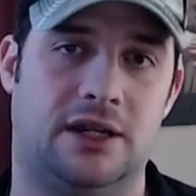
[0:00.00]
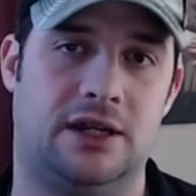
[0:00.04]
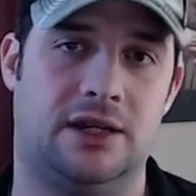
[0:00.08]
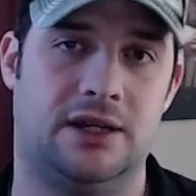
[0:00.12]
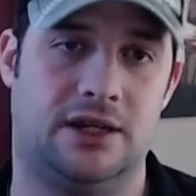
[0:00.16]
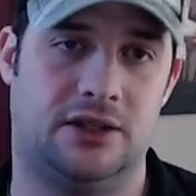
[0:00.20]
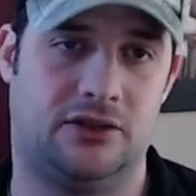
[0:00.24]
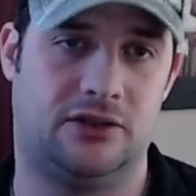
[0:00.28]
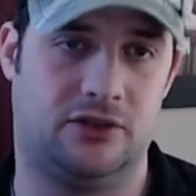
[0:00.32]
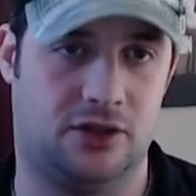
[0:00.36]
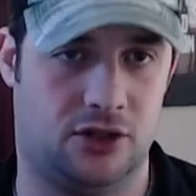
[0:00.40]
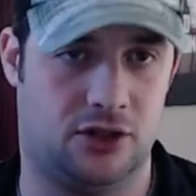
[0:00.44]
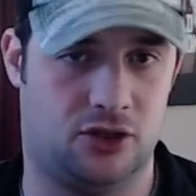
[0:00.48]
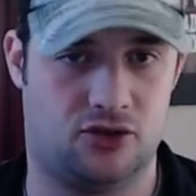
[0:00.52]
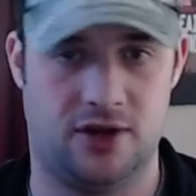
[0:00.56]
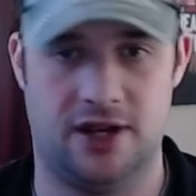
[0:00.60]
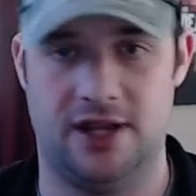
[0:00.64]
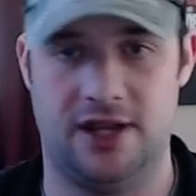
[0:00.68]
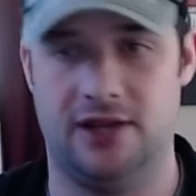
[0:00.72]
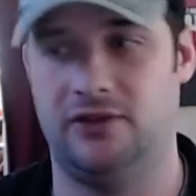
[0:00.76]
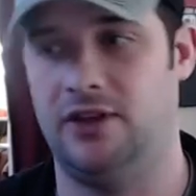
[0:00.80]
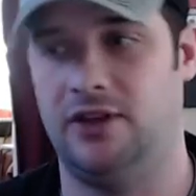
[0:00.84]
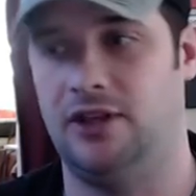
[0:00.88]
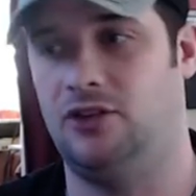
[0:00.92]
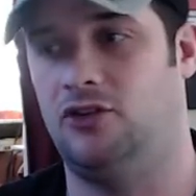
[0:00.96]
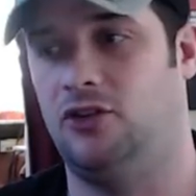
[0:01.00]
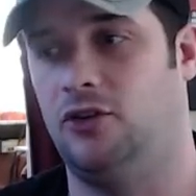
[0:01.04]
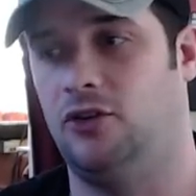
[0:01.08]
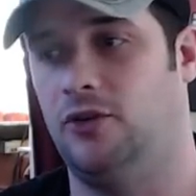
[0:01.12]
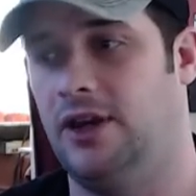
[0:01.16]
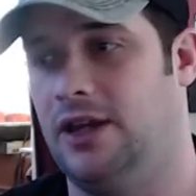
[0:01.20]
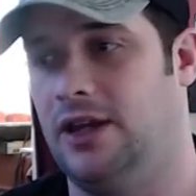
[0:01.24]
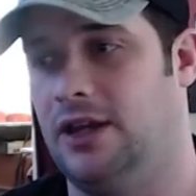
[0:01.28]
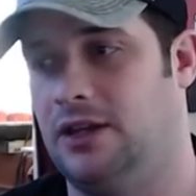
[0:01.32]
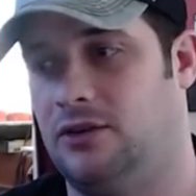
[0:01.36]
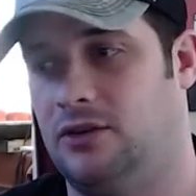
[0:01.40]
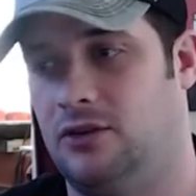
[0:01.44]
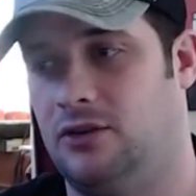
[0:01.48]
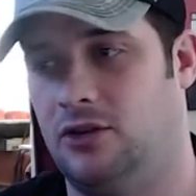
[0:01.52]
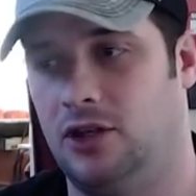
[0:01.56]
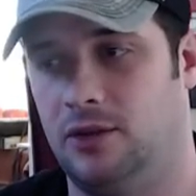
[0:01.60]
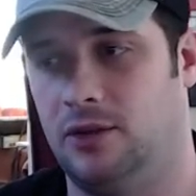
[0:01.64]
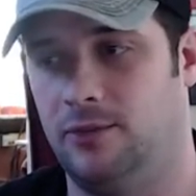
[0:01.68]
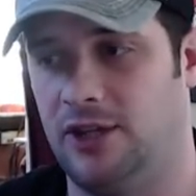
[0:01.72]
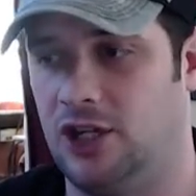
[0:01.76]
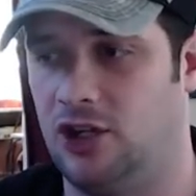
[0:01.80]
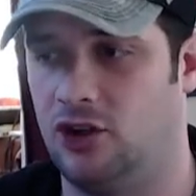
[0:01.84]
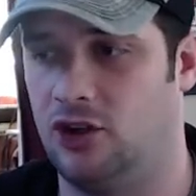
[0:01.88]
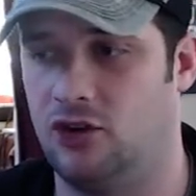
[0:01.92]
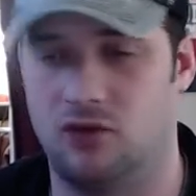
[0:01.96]
It's going to translate to it. It's going to be
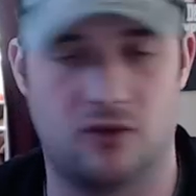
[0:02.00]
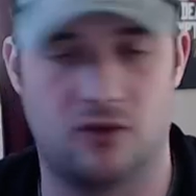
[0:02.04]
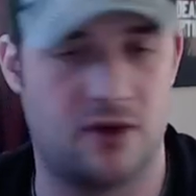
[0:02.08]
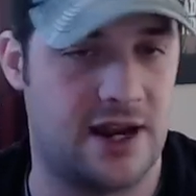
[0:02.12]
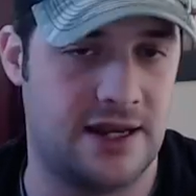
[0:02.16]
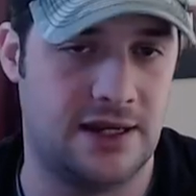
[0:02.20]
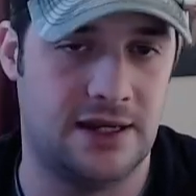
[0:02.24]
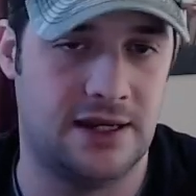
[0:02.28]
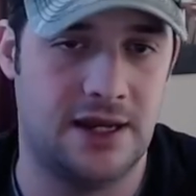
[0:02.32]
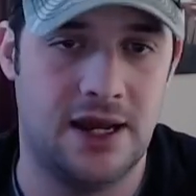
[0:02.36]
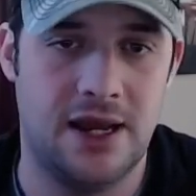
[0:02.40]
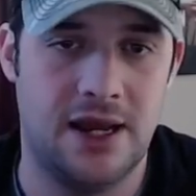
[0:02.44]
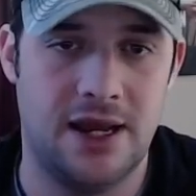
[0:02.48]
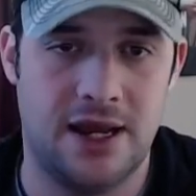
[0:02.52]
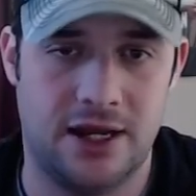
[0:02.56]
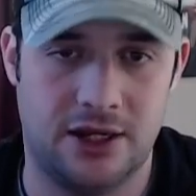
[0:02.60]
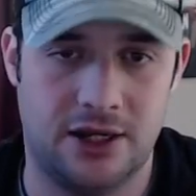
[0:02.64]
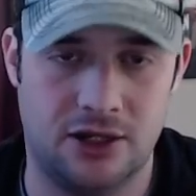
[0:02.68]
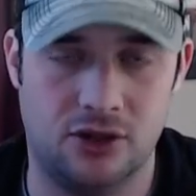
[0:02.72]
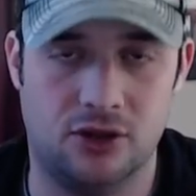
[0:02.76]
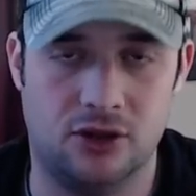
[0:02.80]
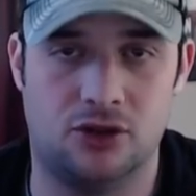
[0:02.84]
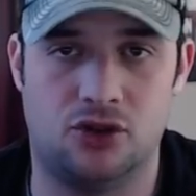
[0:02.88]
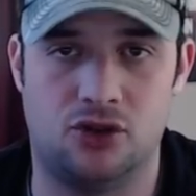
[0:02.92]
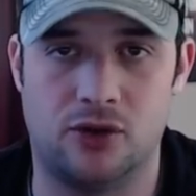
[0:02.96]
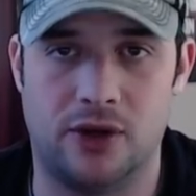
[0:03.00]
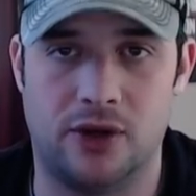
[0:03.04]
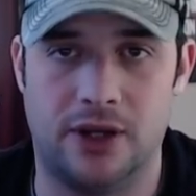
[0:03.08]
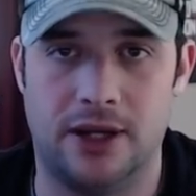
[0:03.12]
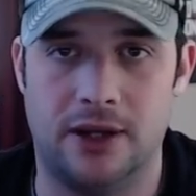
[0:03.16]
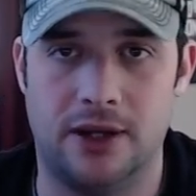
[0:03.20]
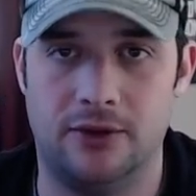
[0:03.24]
great, and you'll enjoy it.